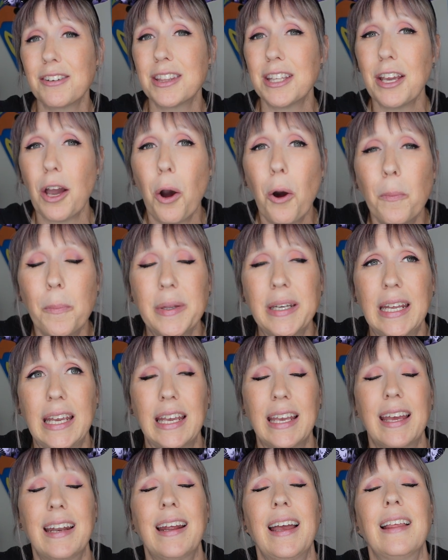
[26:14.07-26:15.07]
at the
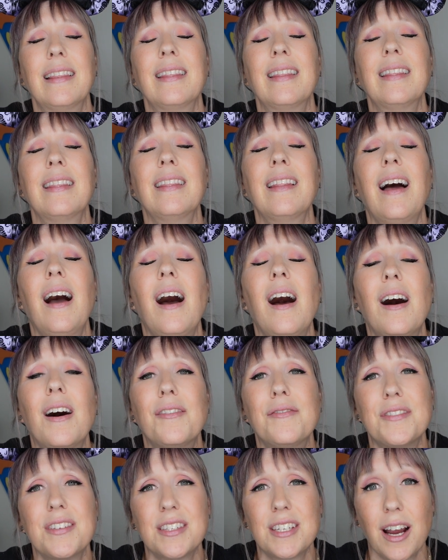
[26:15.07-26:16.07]
opening and I
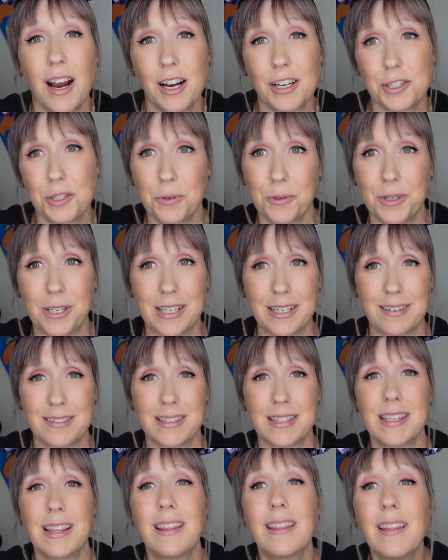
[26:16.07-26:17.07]
loved Star
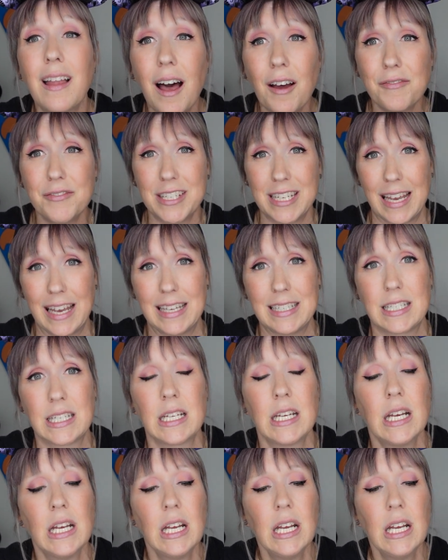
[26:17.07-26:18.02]
Tours, loved it.